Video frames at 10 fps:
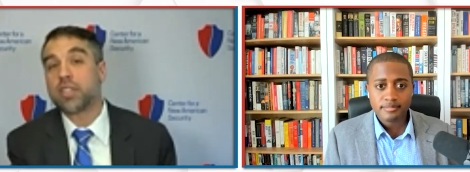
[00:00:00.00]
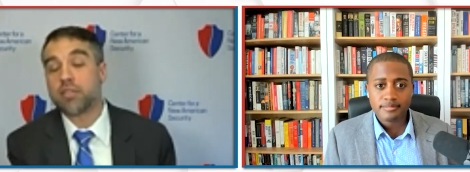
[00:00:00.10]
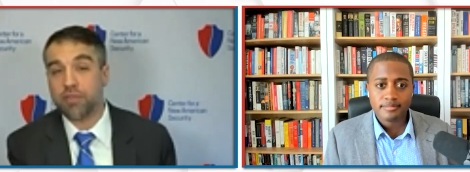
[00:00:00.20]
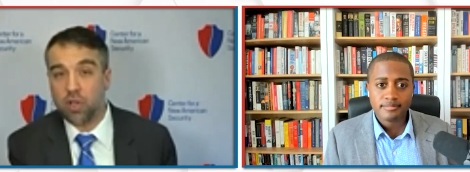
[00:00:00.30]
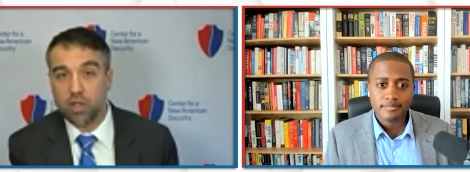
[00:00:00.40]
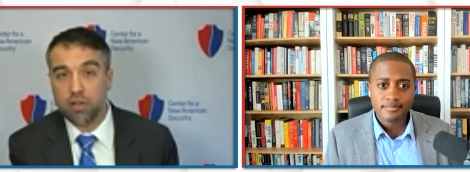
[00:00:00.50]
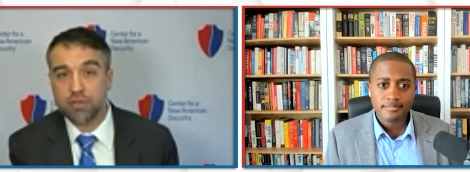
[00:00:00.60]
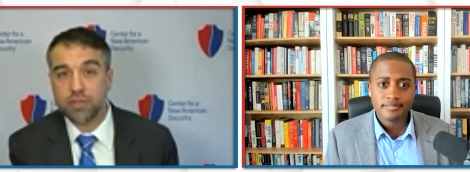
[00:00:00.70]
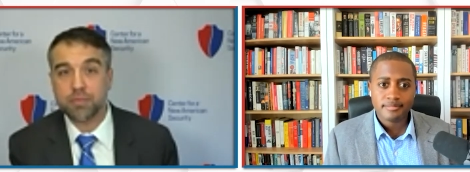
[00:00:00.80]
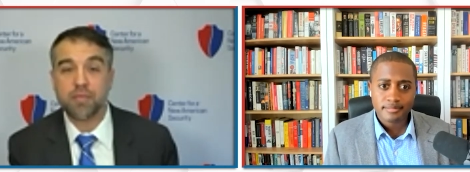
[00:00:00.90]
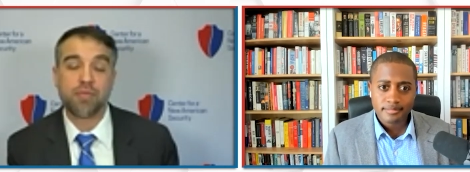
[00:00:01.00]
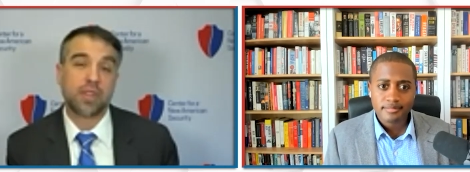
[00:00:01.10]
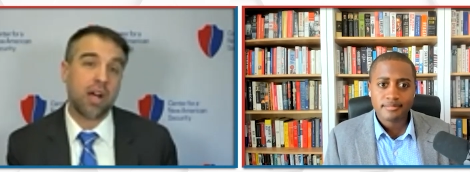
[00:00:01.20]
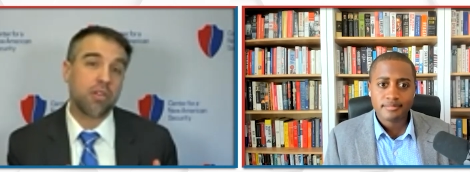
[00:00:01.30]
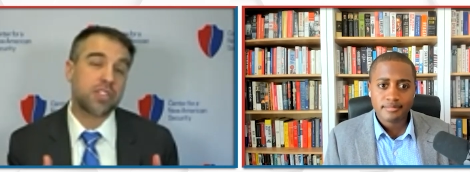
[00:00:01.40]
Speaker 1: involved.
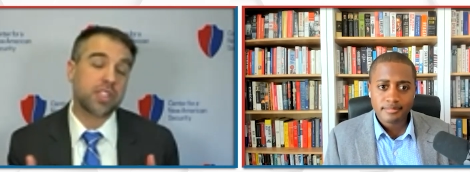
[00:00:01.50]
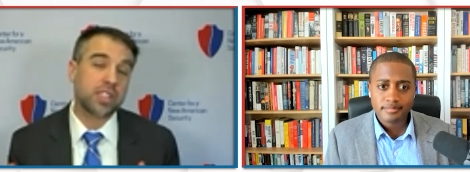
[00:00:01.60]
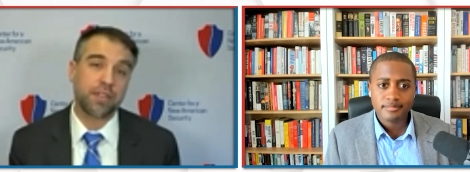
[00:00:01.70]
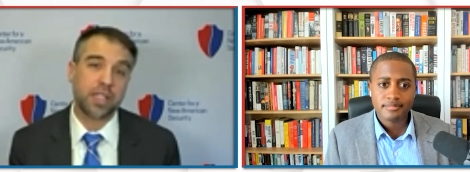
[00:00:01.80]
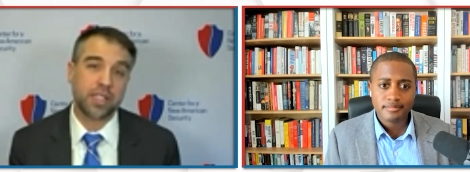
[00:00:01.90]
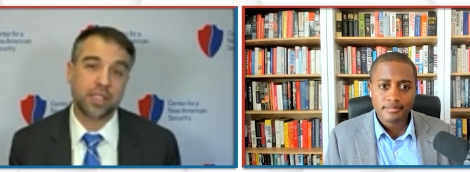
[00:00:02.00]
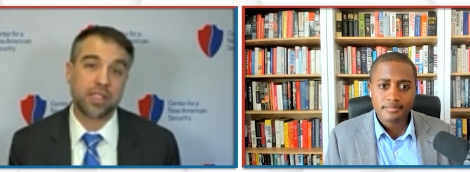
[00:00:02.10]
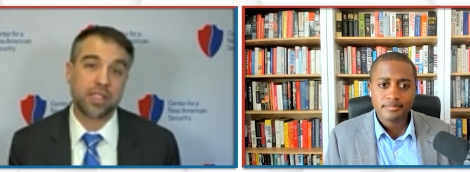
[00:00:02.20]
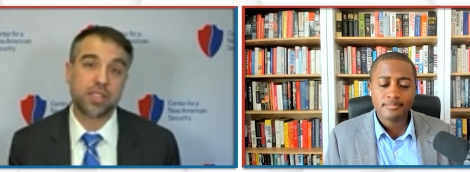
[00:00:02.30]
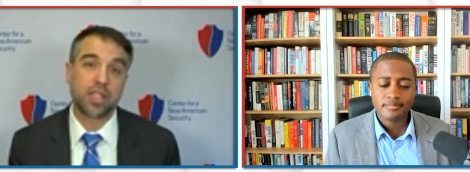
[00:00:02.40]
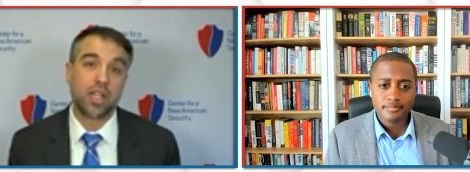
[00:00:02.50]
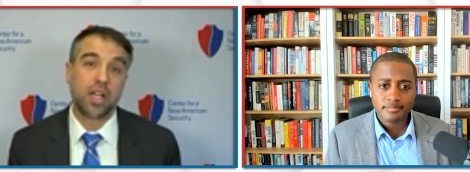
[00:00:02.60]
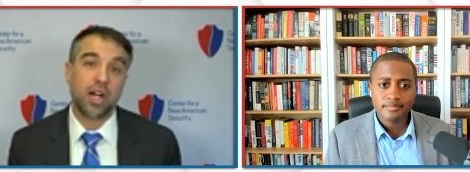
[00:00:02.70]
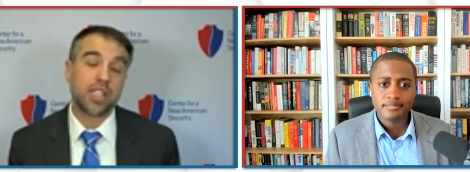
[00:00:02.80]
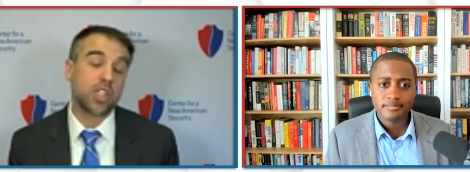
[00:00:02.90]
How significant it is,
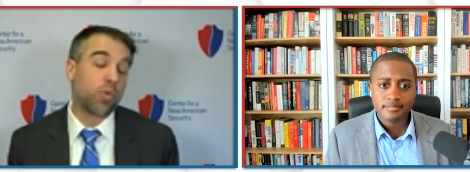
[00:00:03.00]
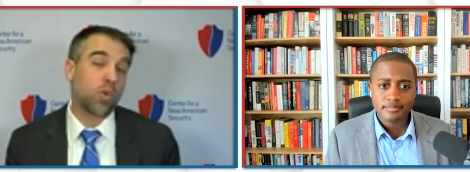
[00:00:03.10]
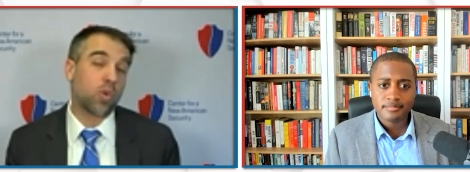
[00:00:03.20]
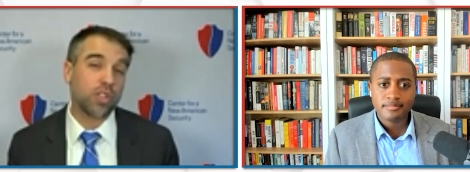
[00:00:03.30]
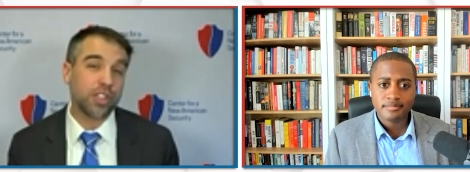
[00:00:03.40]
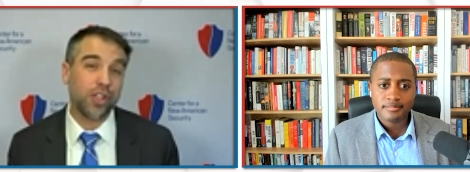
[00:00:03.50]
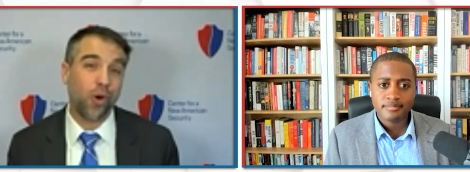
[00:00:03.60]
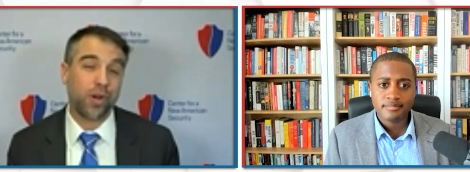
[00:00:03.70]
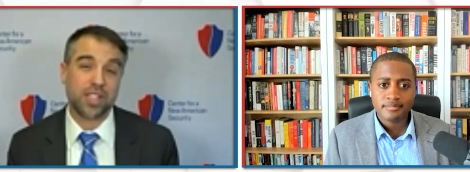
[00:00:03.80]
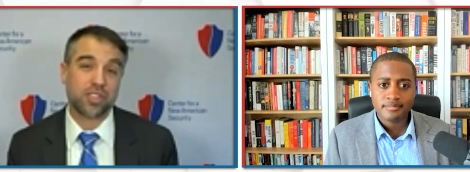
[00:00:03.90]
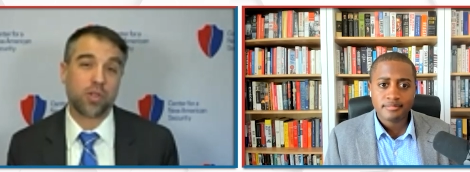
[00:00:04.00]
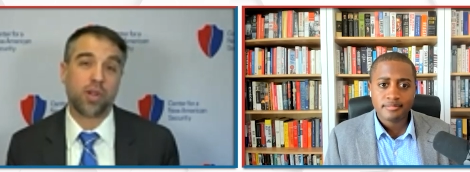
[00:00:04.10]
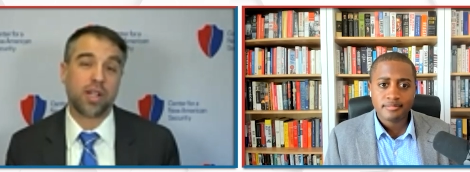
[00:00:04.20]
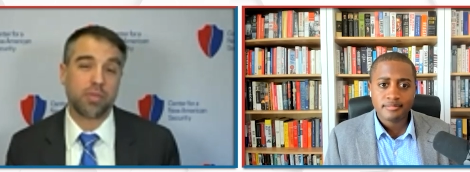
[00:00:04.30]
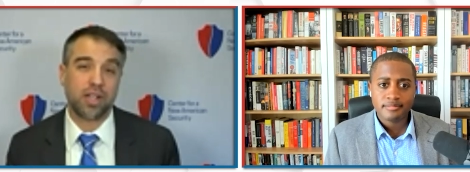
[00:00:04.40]
I think we don't really know because that's going
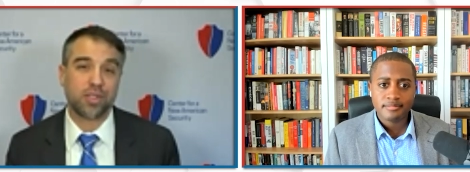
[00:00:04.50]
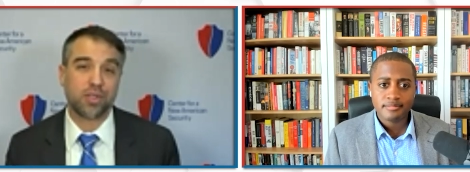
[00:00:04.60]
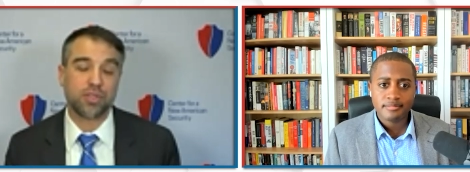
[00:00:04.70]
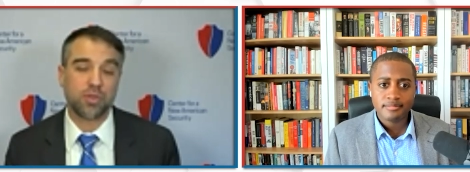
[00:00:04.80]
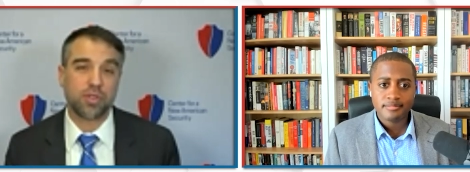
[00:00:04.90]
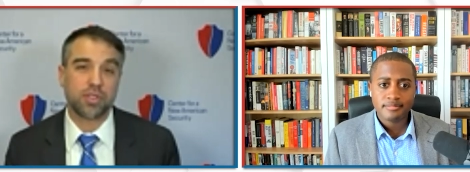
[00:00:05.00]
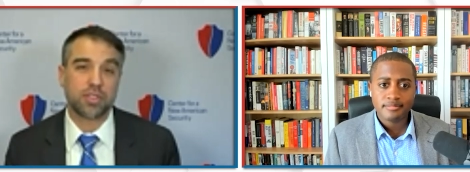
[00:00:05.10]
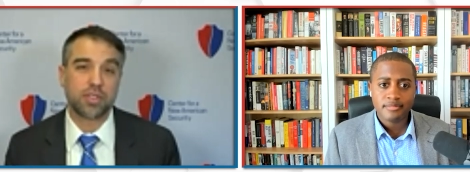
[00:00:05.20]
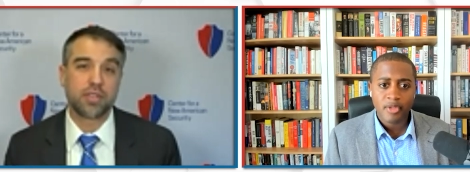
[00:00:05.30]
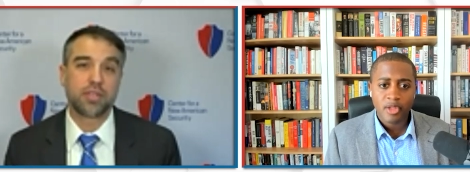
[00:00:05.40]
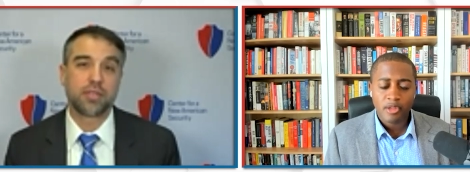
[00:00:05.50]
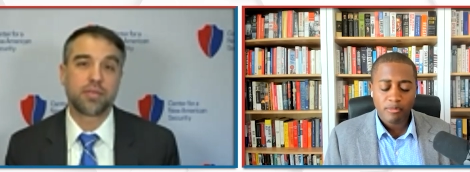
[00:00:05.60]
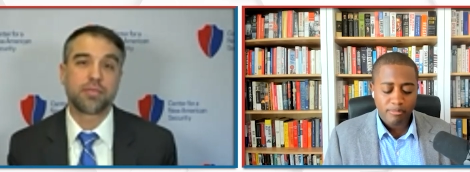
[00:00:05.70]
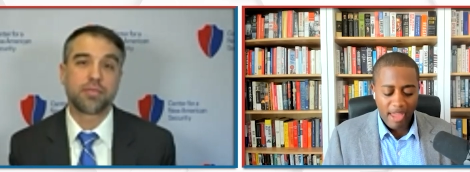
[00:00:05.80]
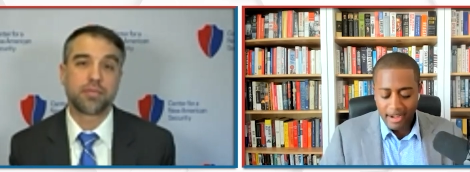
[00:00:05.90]
on behind closed doors
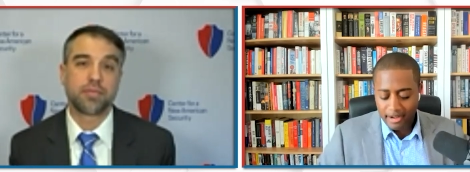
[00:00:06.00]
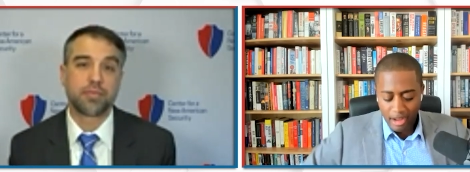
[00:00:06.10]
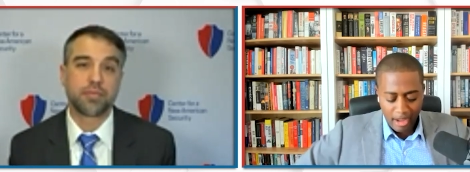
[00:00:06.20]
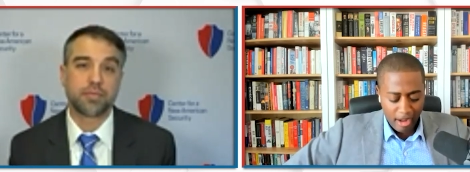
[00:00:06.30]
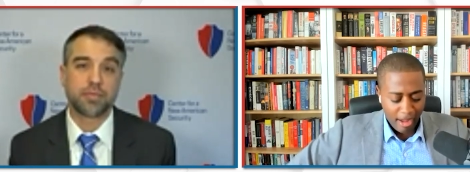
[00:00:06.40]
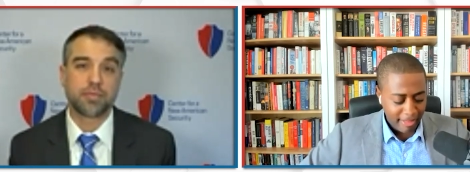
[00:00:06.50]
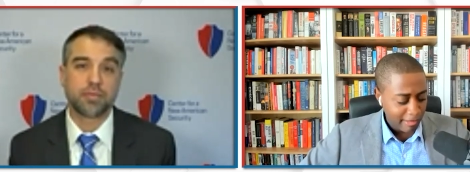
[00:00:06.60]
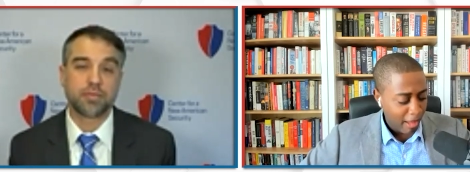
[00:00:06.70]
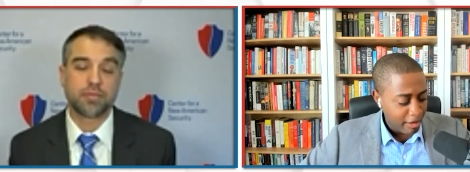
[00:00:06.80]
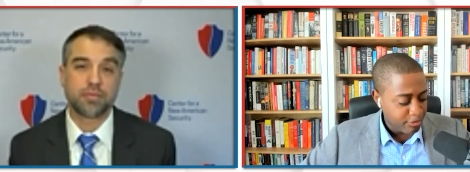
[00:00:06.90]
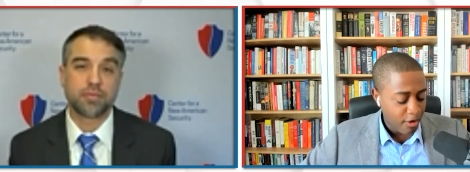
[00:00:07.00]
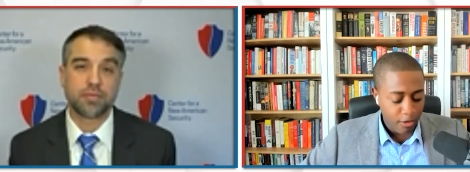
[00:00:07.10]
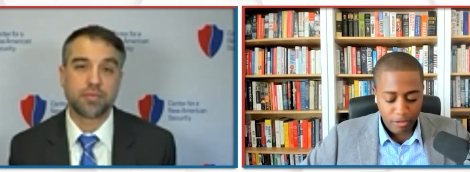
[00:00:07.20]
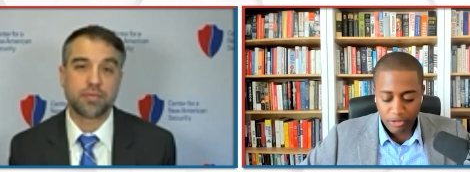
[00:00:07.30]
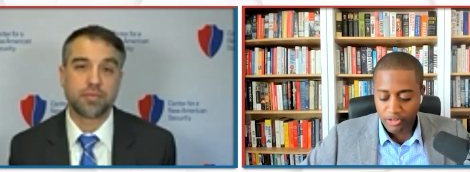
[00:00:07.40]
Speaker 2: man, uh, I think a lot of
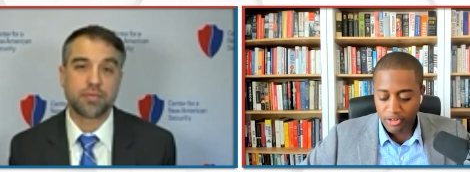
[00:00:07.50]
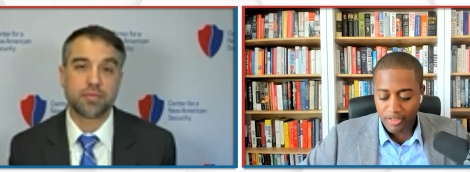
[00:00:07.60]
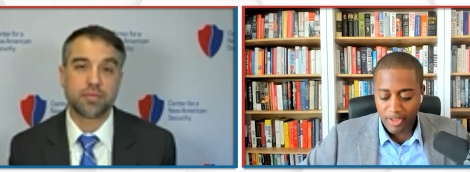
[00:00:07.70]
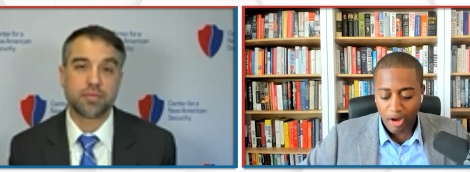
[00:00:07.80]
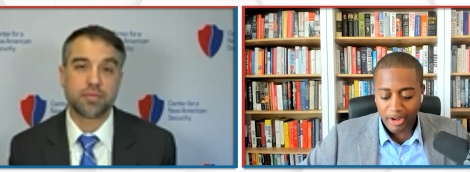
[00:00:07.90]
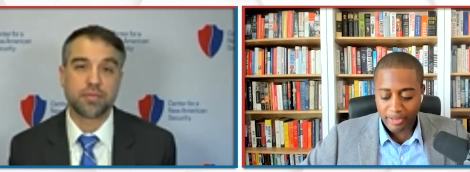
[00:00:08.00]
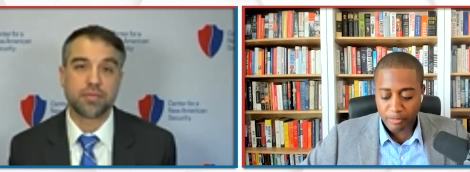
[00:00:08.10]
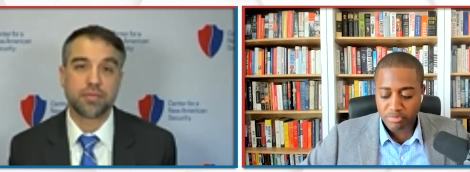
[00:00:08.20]
folks in the audience